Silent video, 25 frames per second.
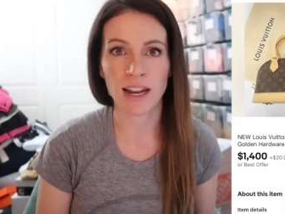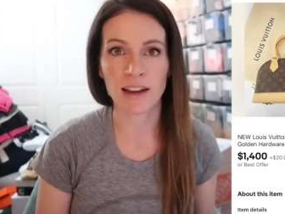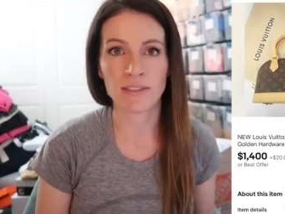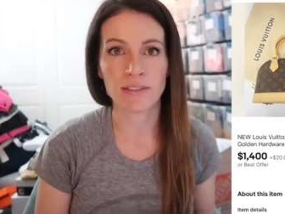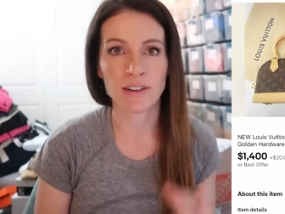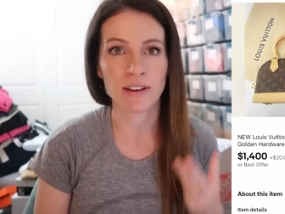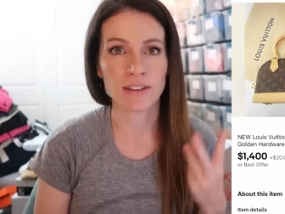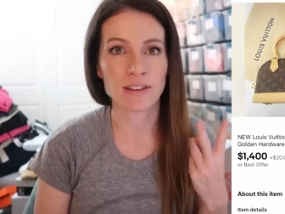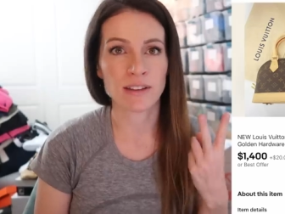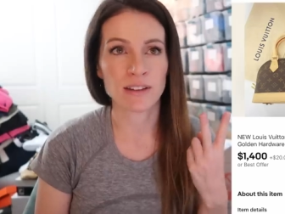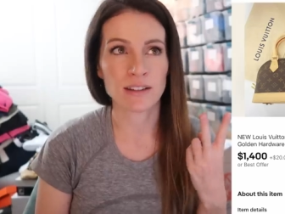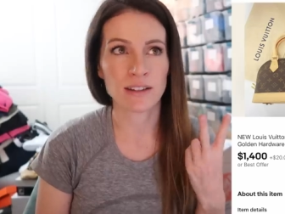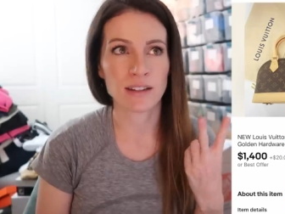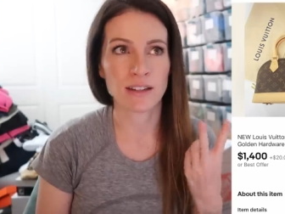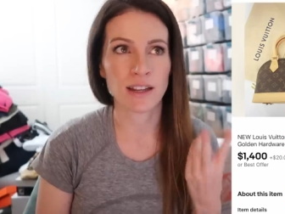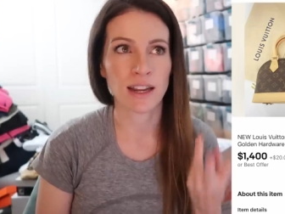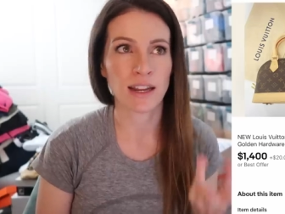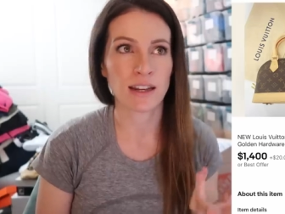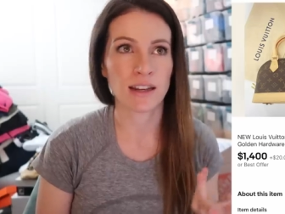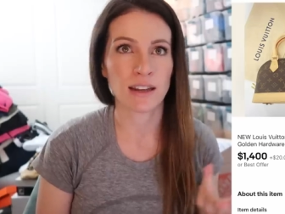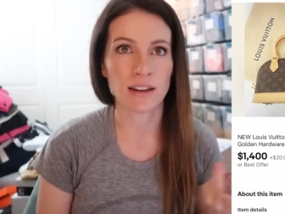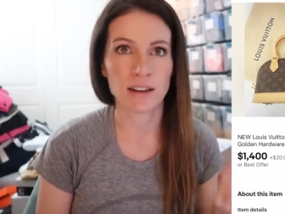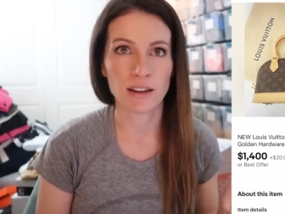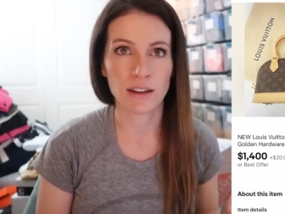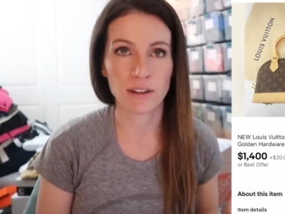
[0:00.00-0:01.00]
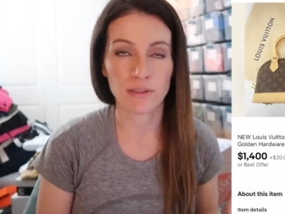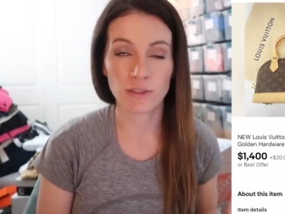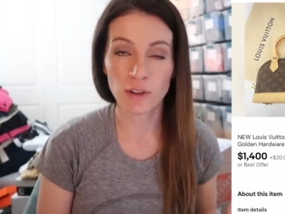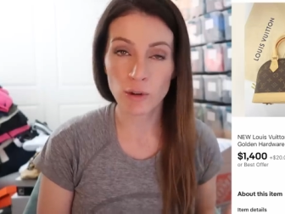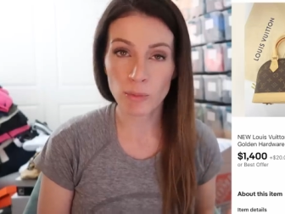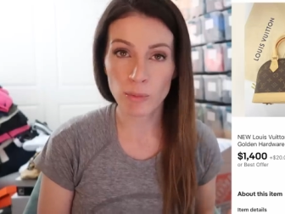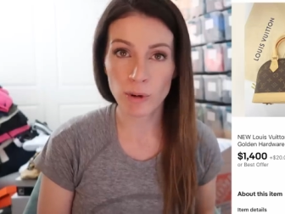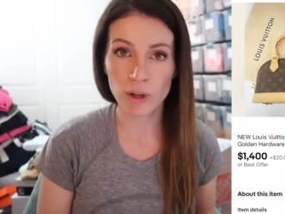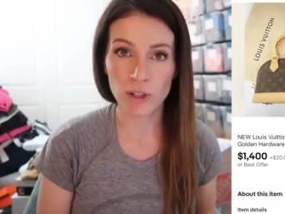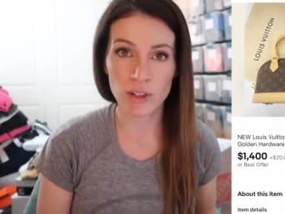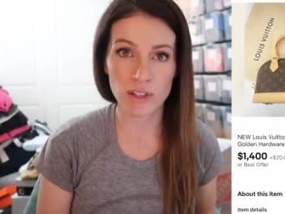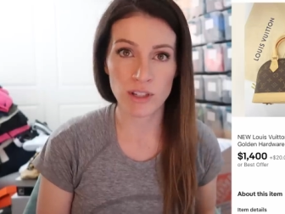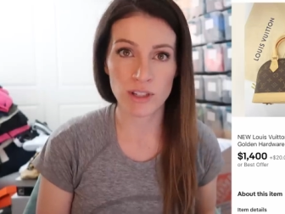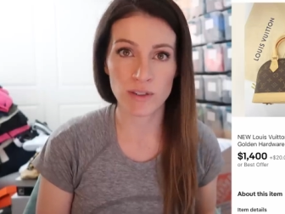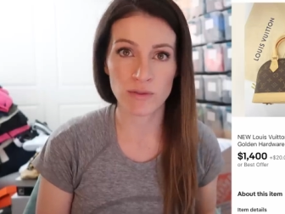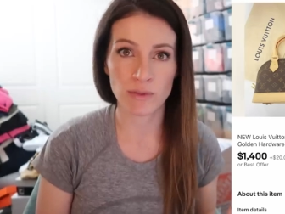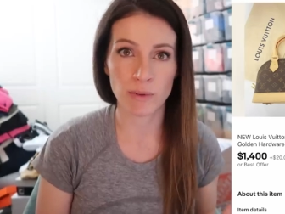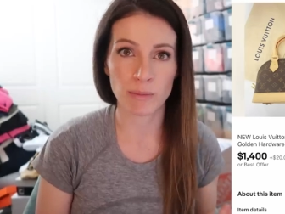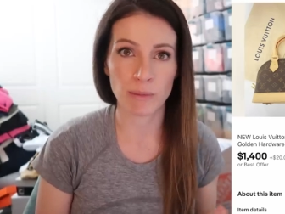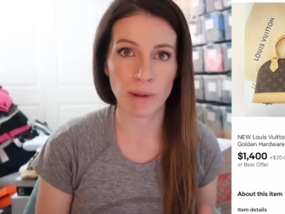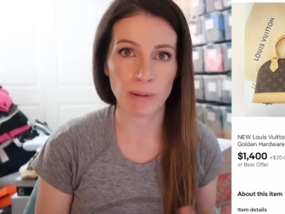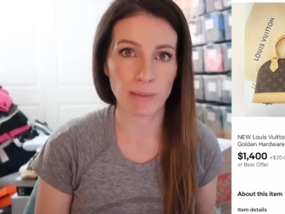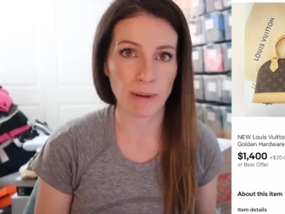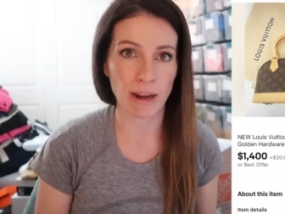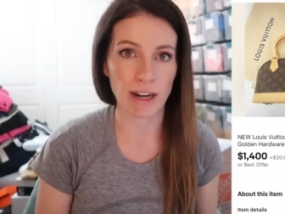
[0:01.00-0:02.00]
I've authenticated a few purses
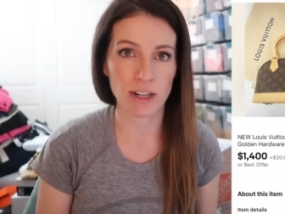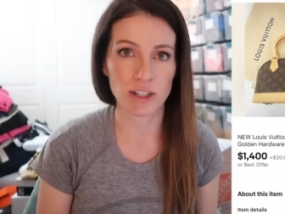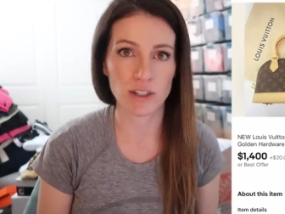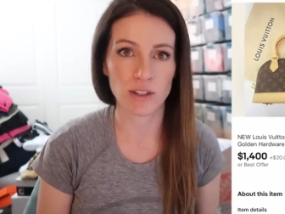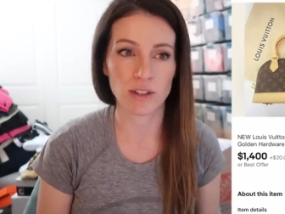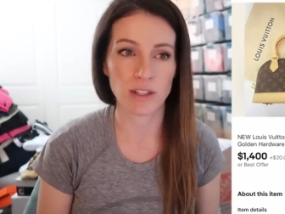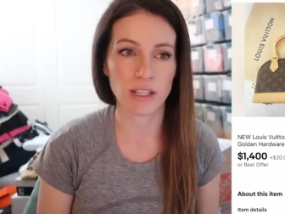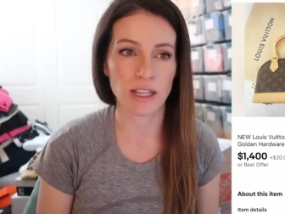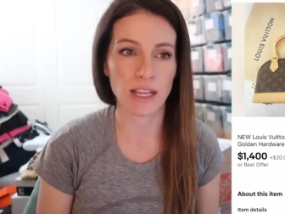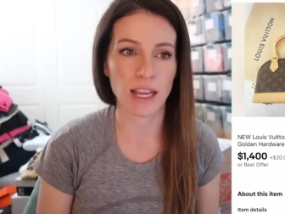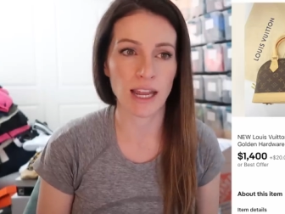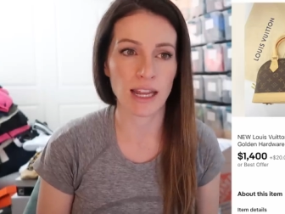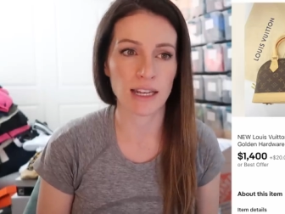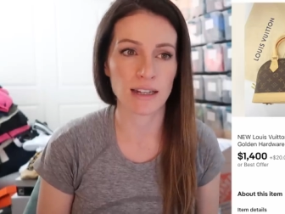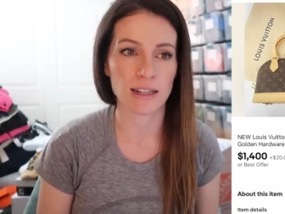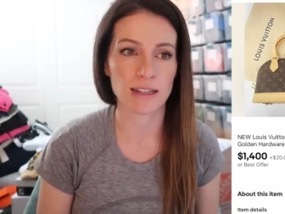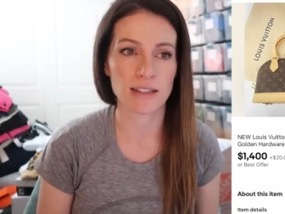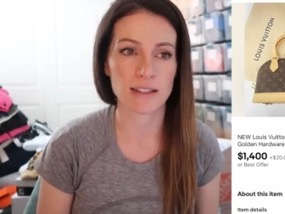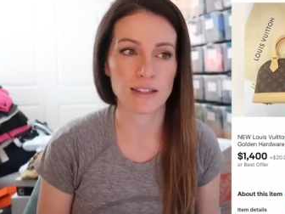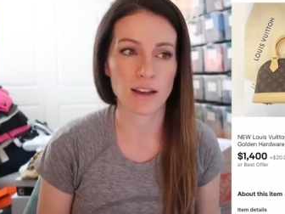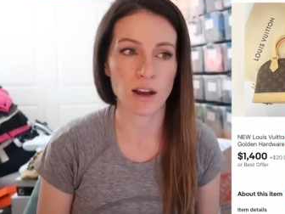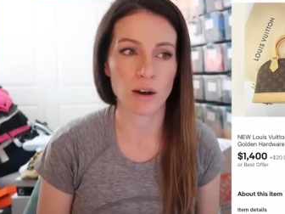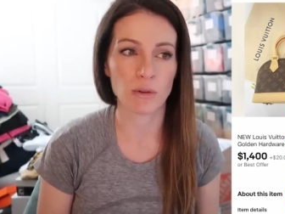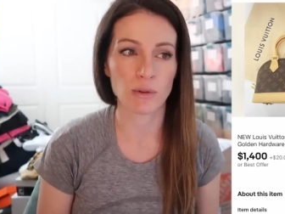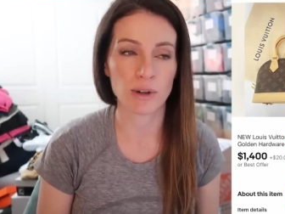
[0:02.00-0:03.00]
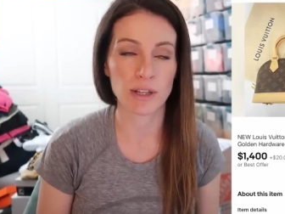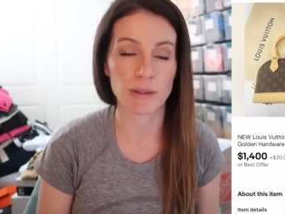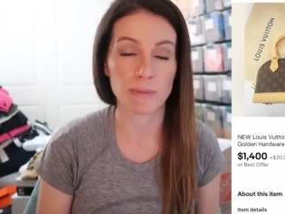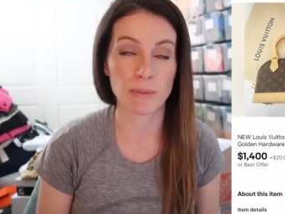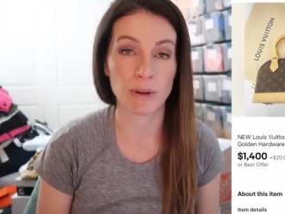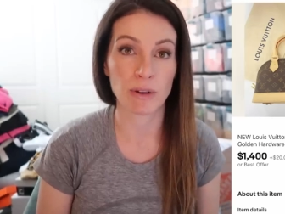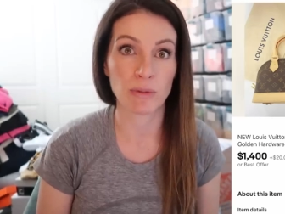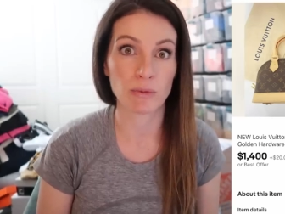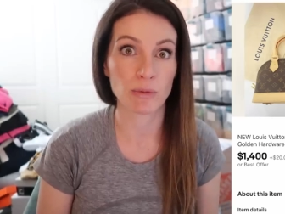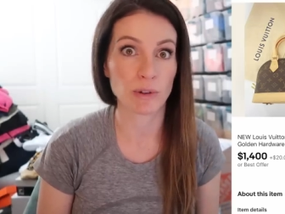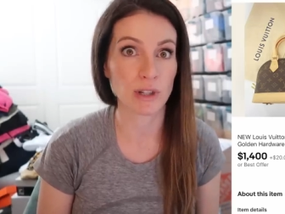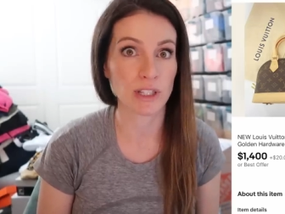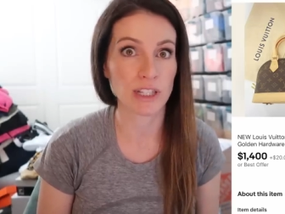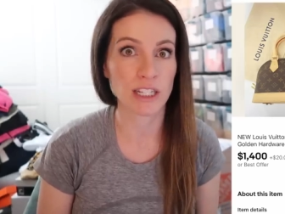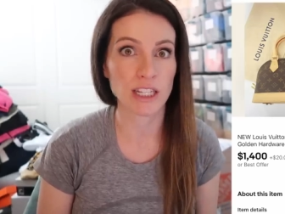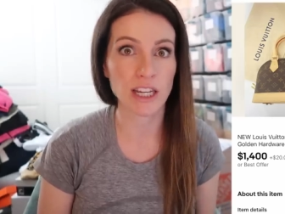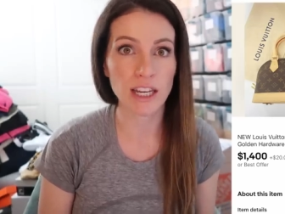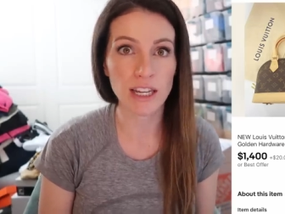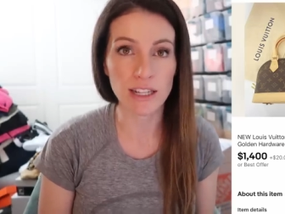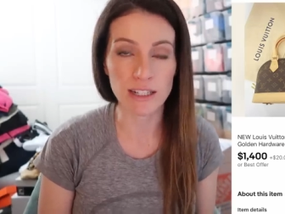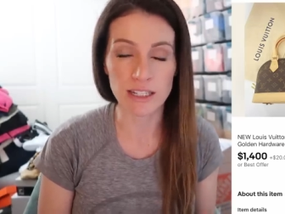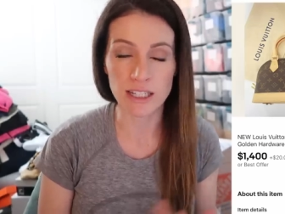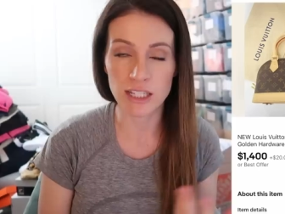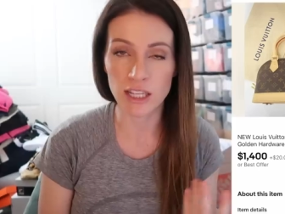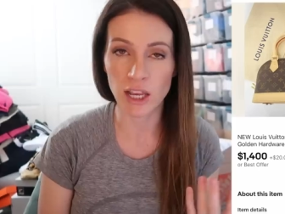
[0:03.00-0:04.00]
from them actually, and it's always been really
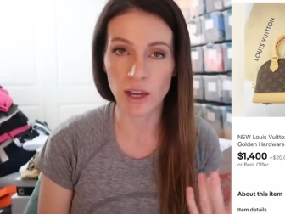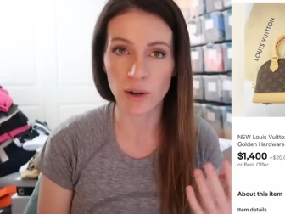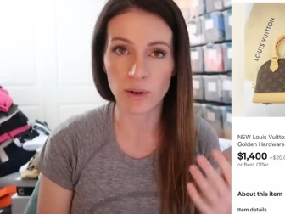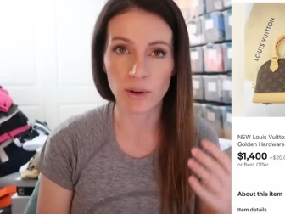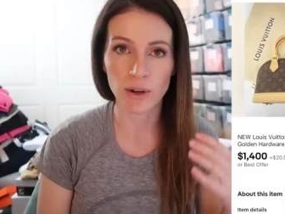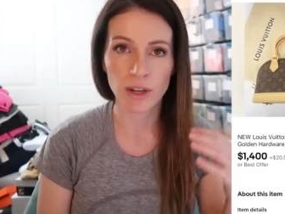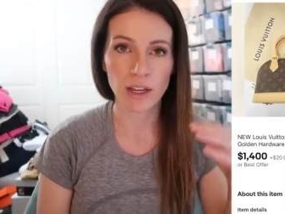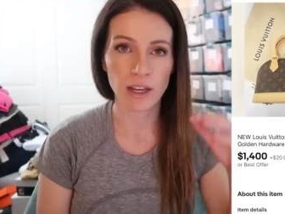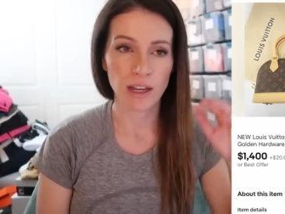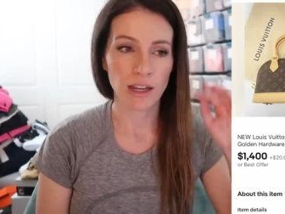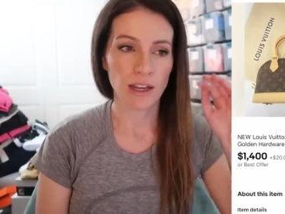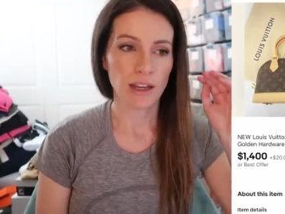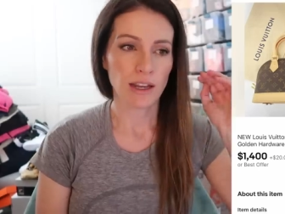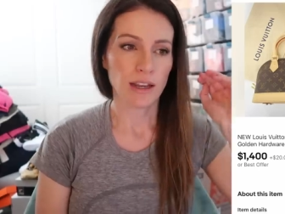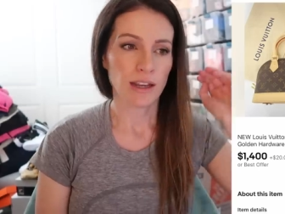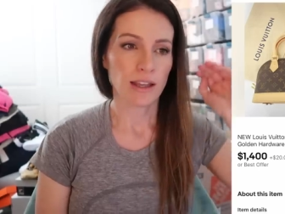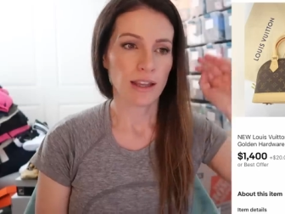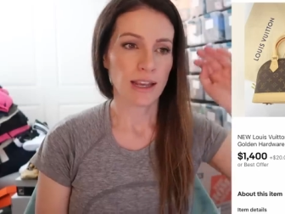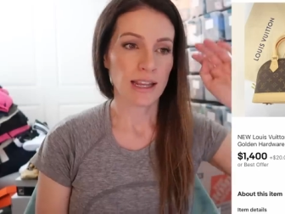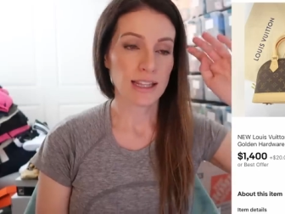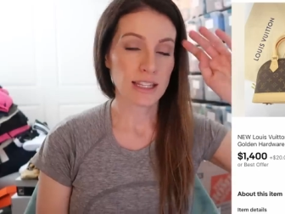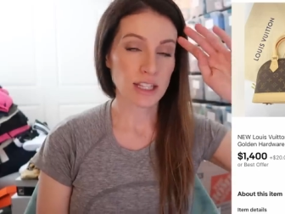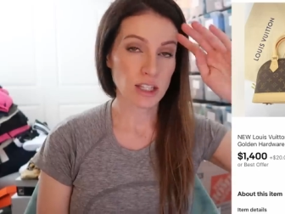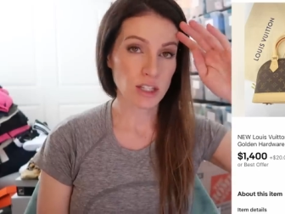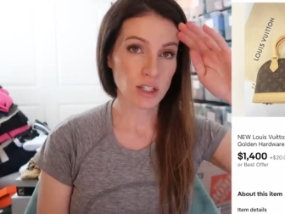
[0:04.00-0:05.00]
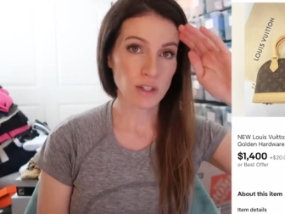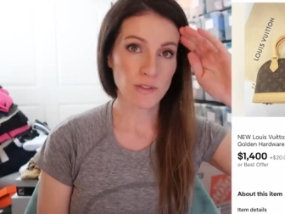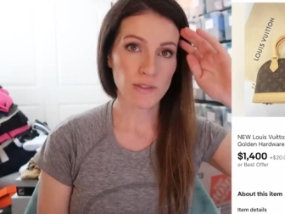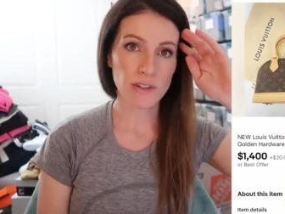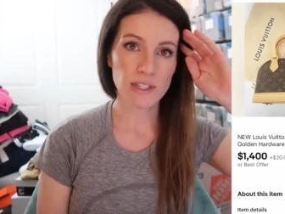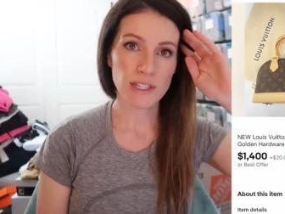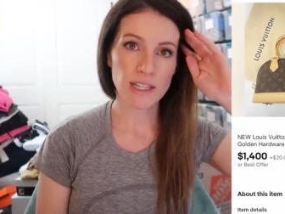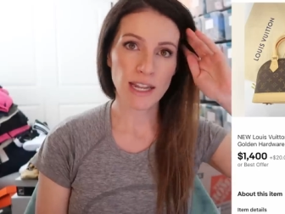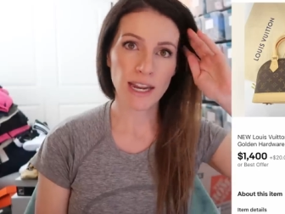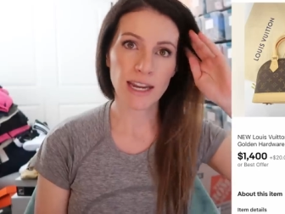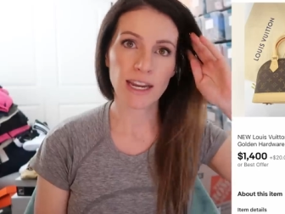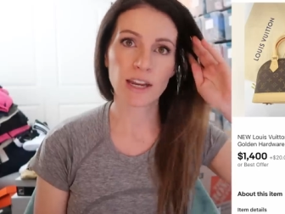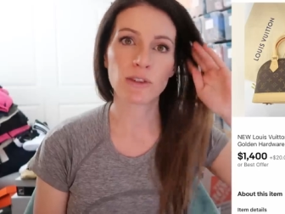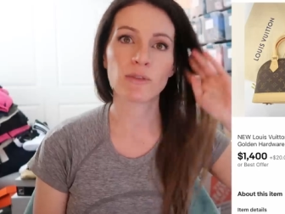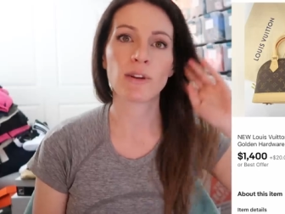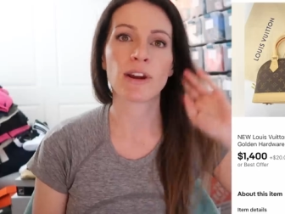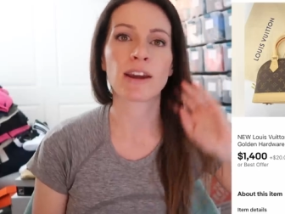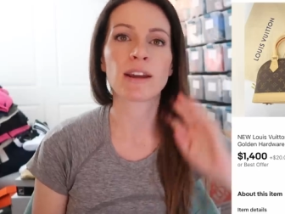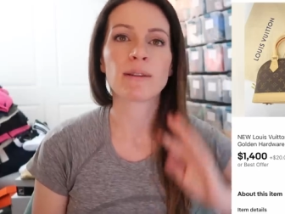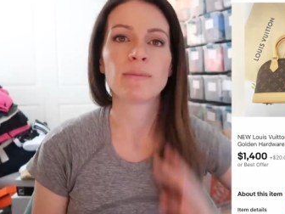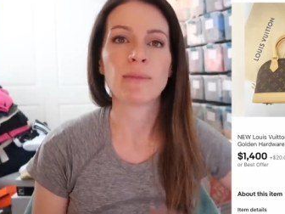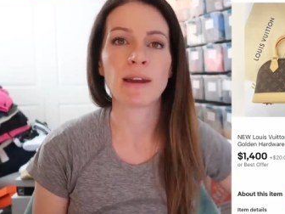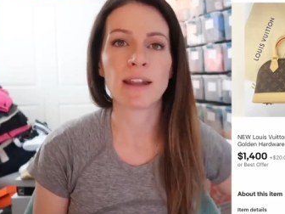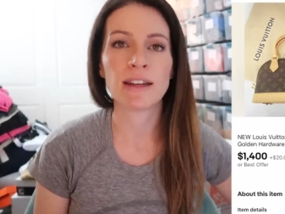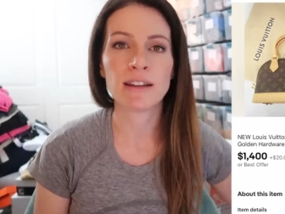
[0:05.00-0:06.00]
good. So it's a service that I can
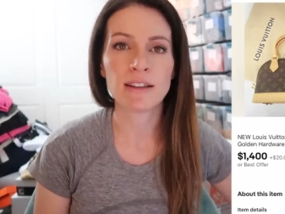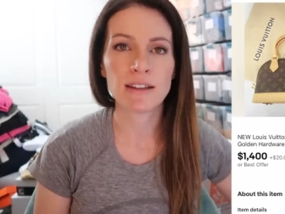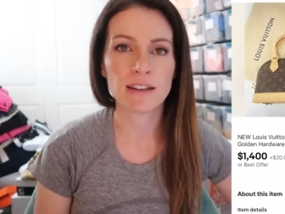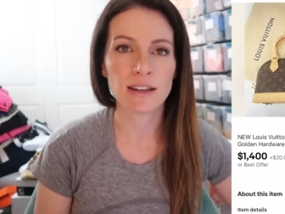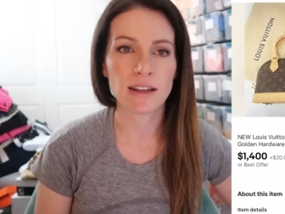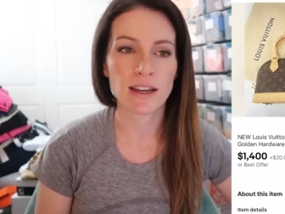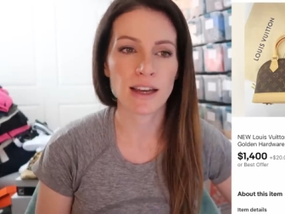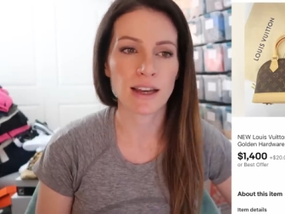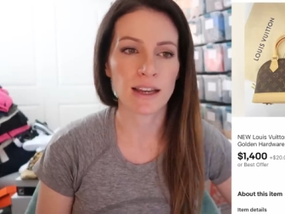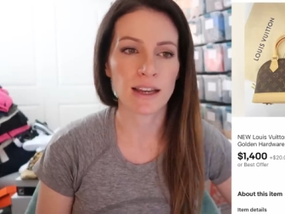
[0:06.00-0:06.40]
recommend.